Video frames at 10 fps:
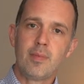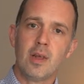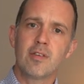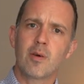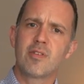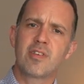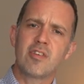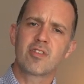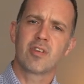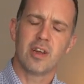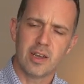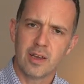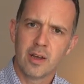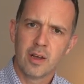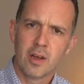So essentially,
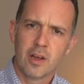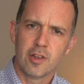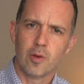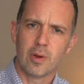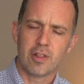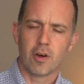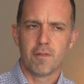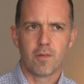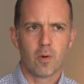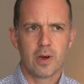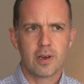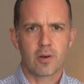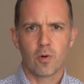you either avoid